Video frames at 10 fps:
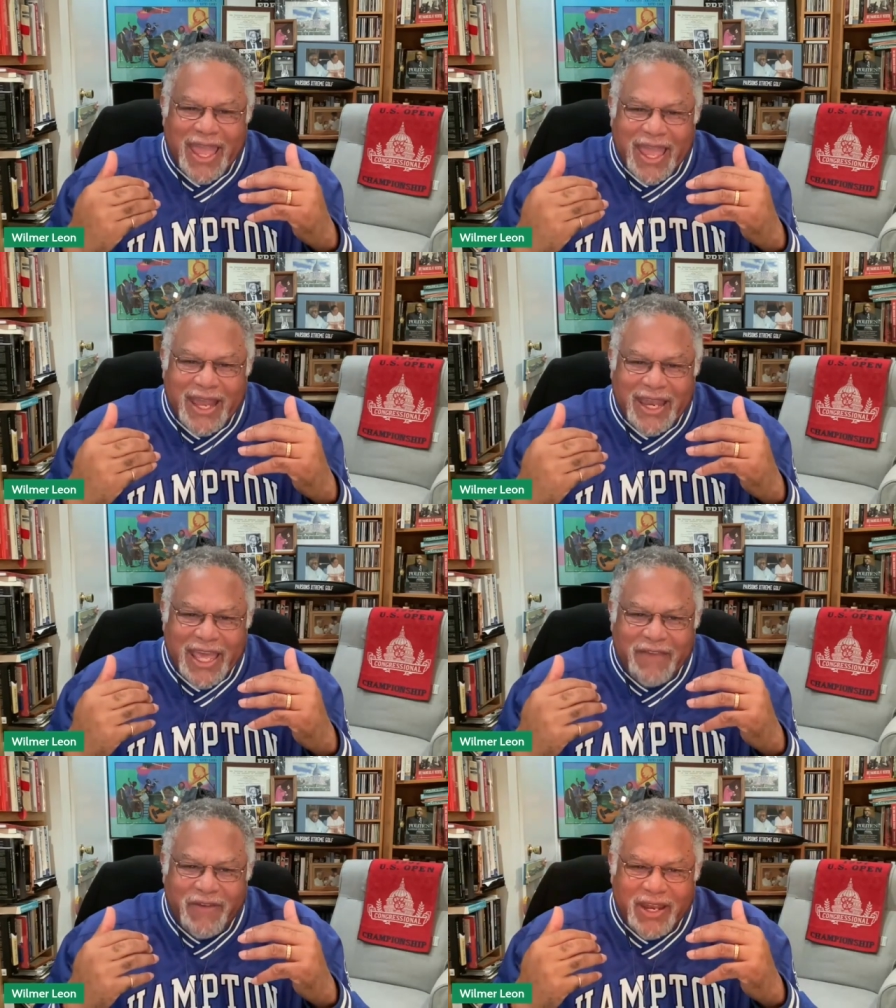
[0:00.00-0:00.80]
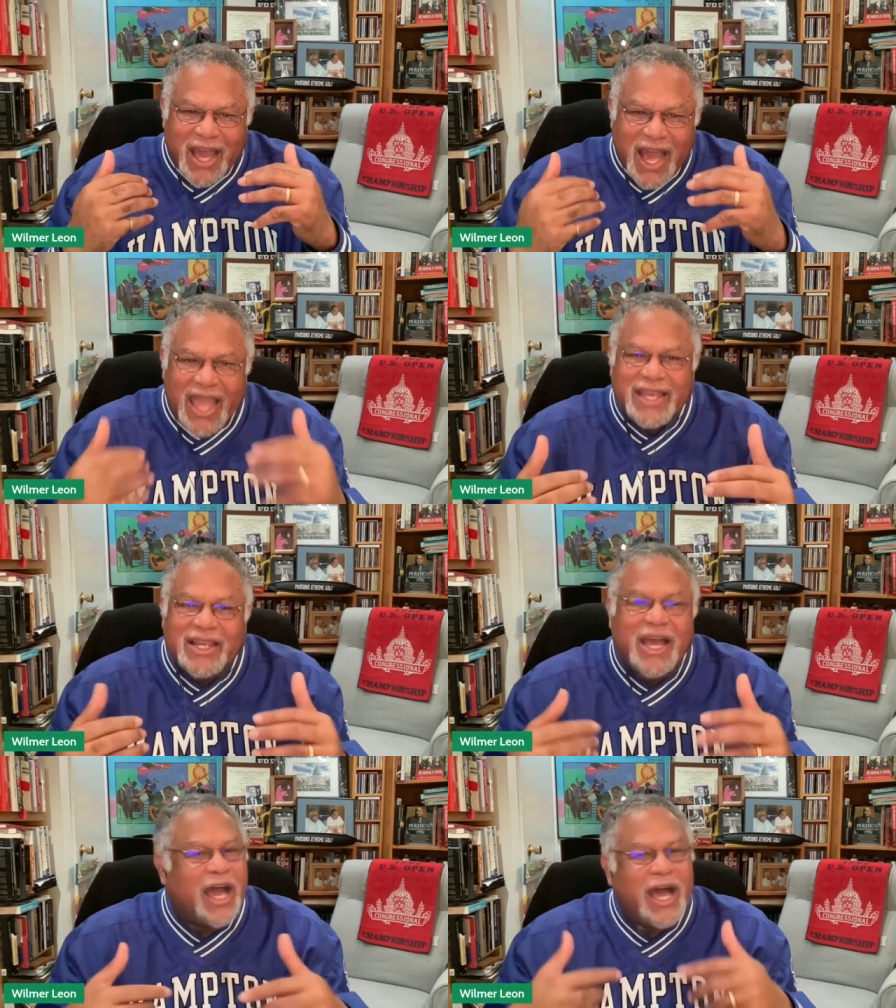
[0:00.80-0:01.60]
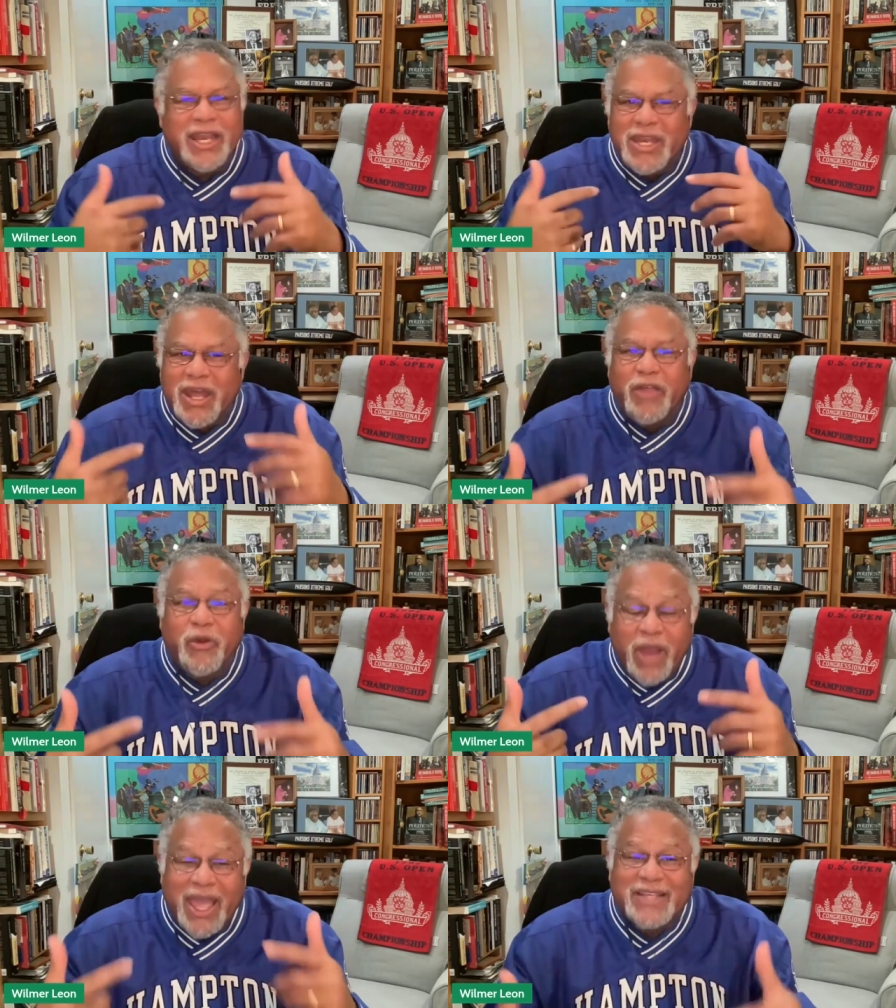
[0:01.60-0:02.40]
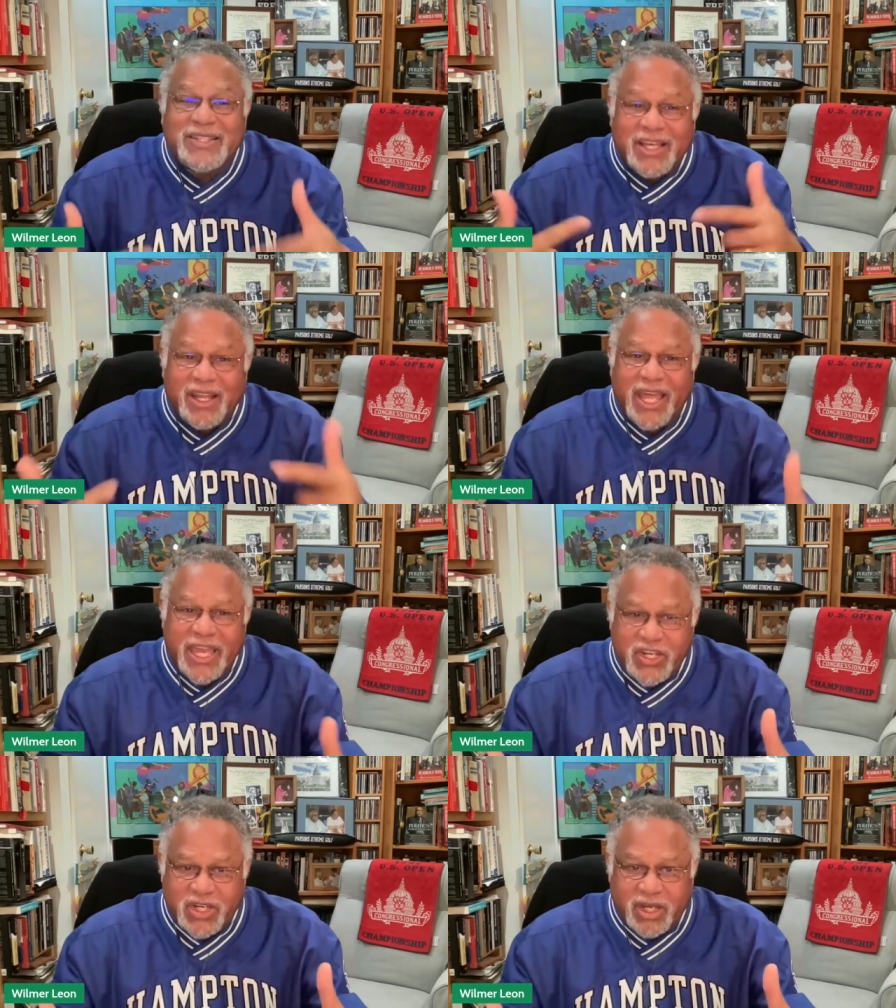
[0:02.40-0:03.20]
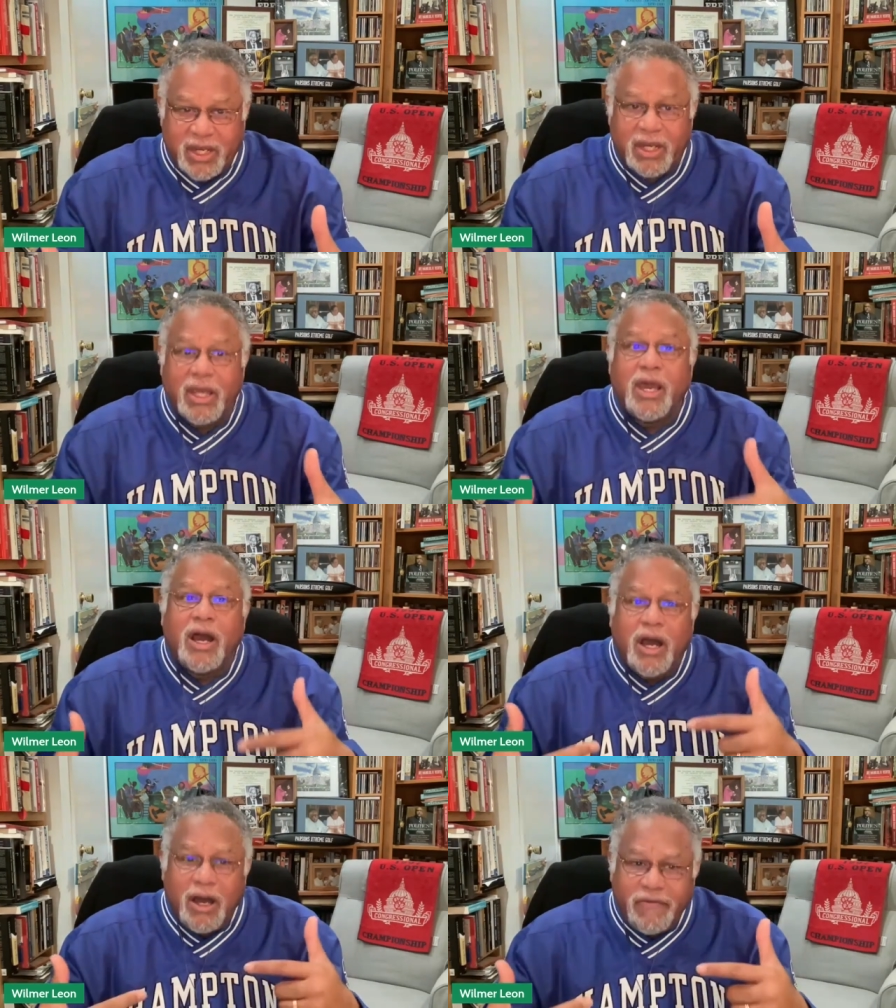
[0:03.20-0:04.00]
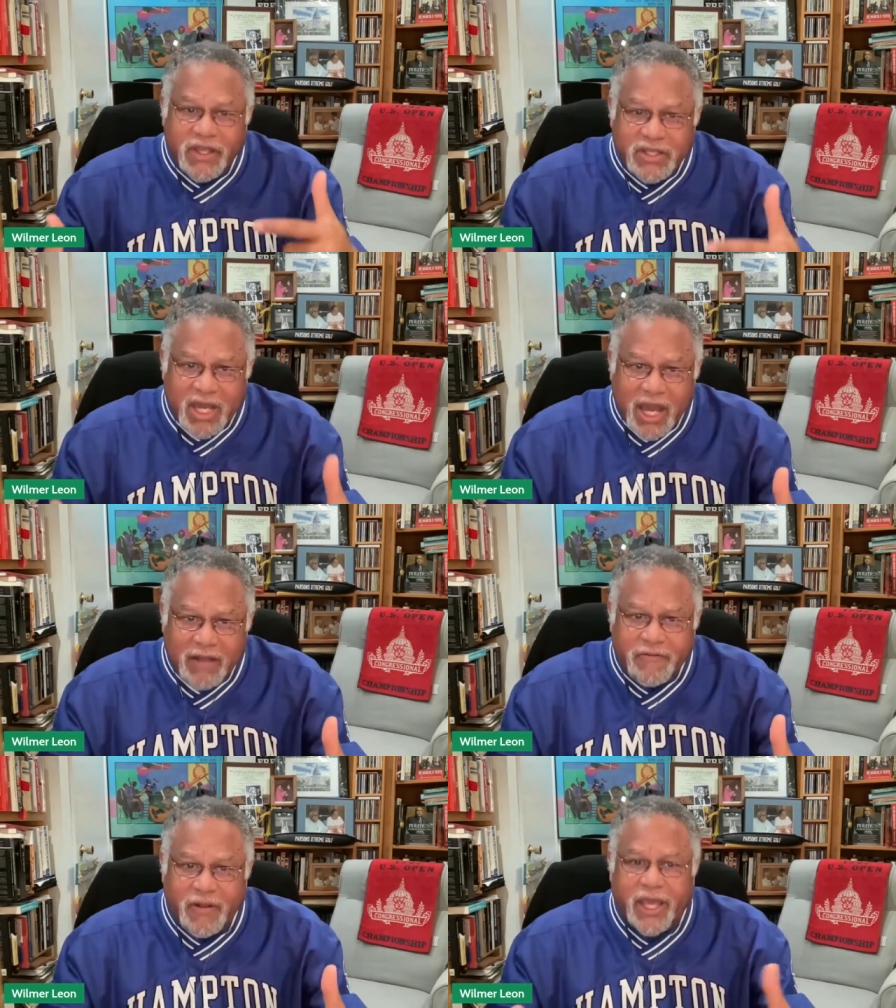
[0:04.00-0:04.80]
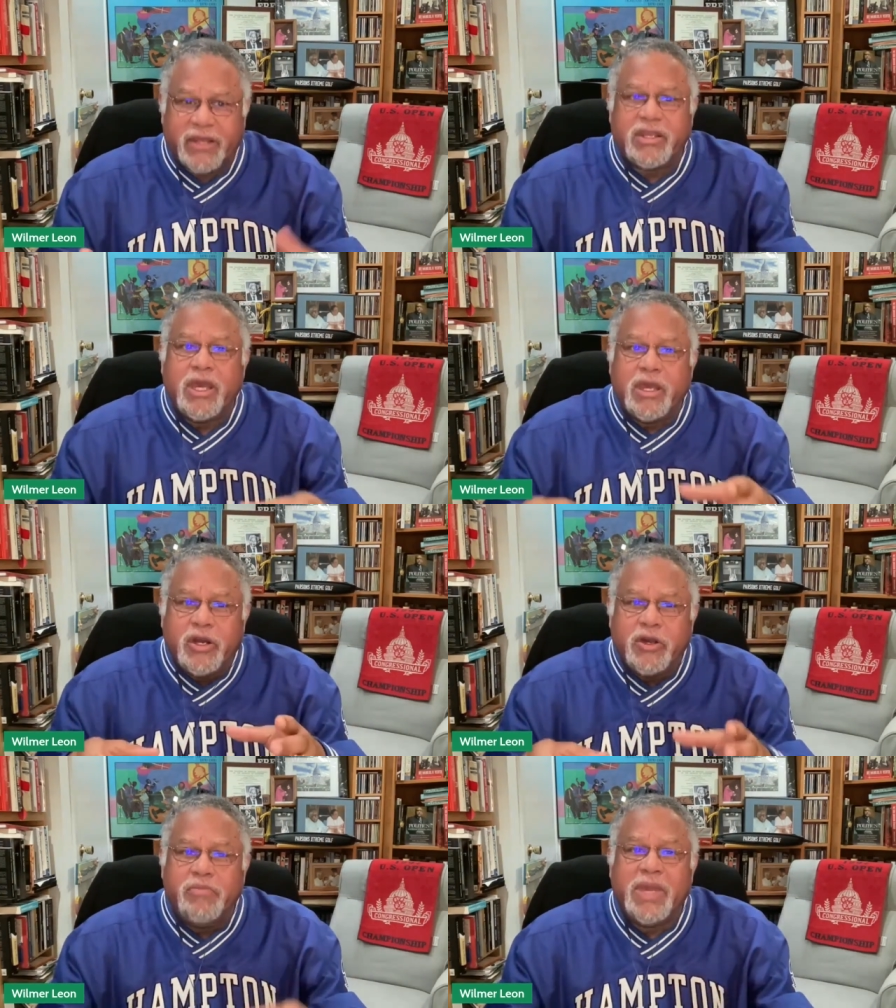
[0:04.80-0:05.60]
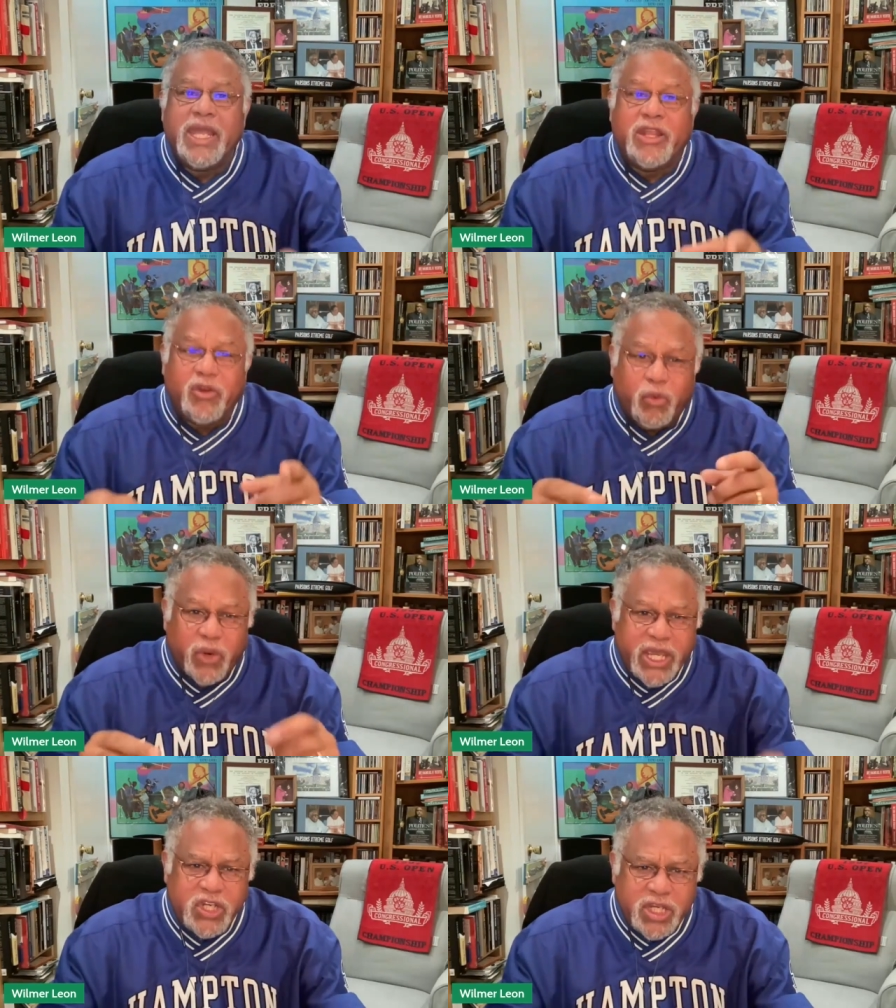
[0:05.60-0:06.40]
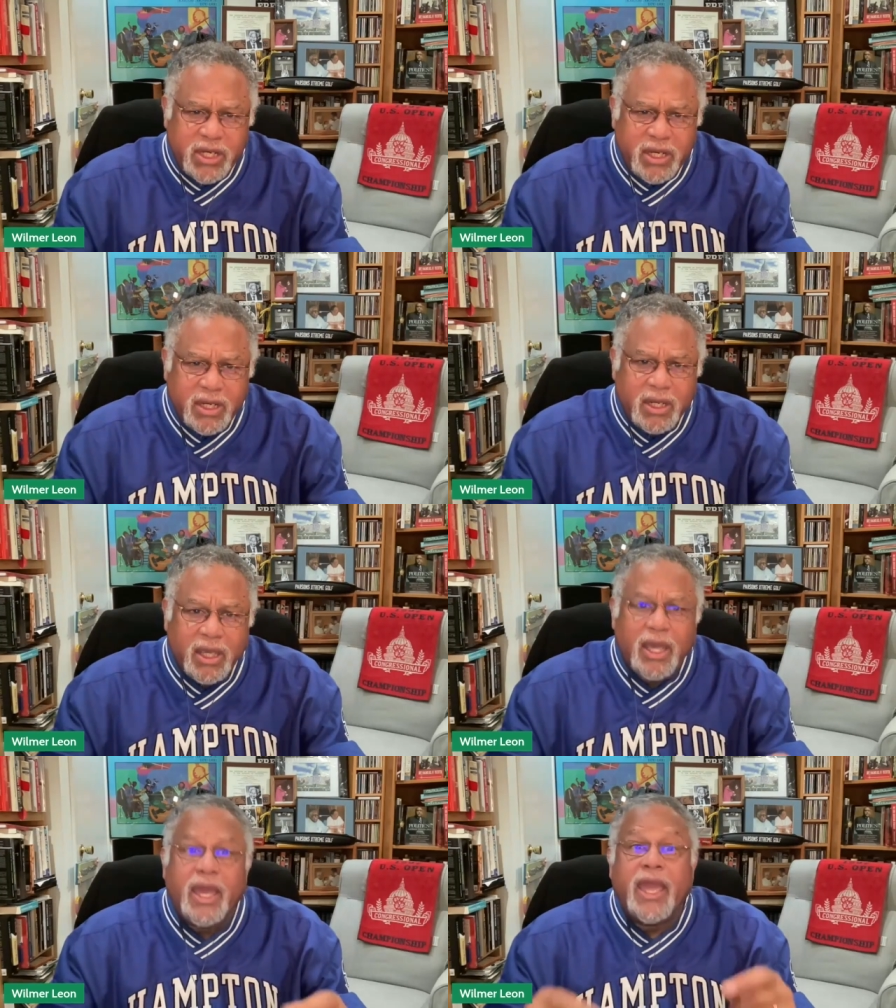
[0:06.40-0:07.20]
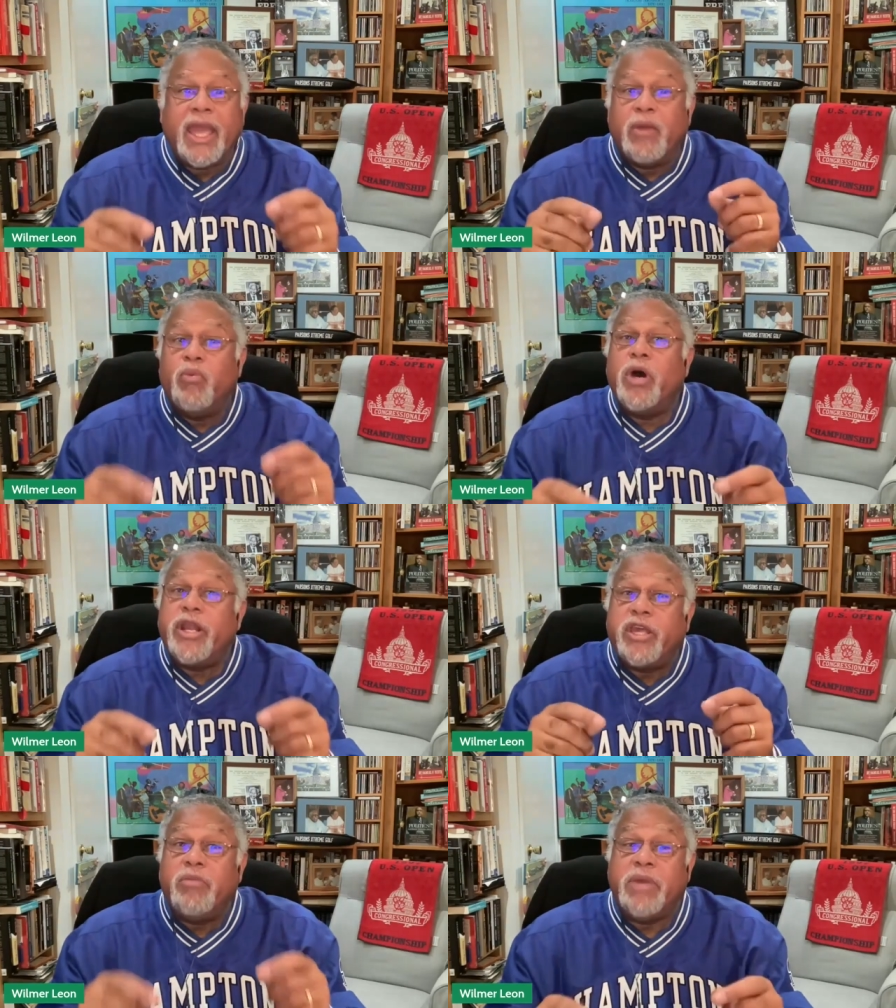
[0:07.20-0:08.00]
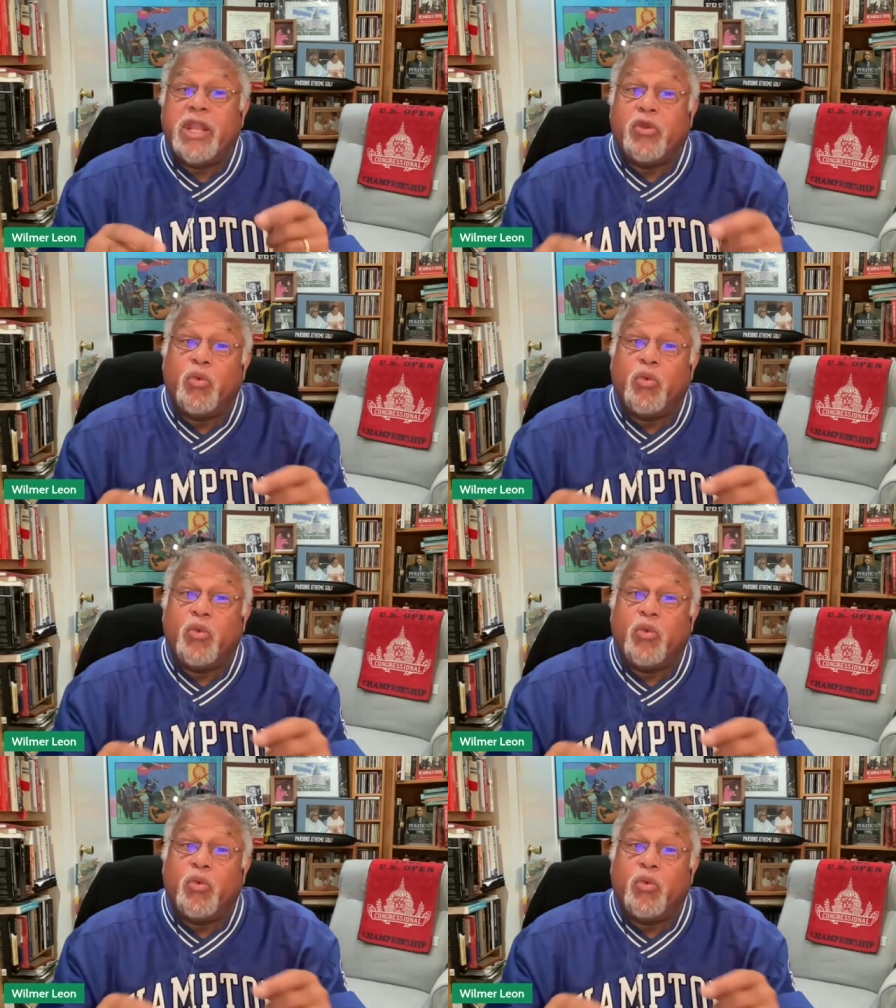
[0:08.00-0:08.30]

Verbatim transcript: and even height another escalation of this conflict could mean in the region and what it could mean in the